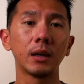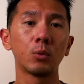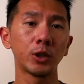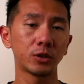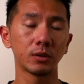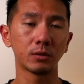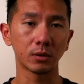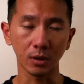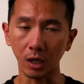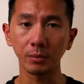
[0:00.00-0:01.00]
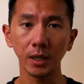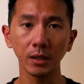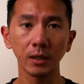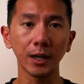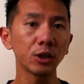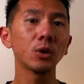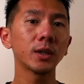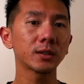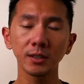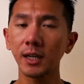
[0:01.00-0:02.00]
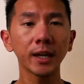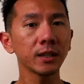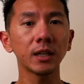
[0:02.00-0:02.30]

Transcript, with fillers: which got me a U X design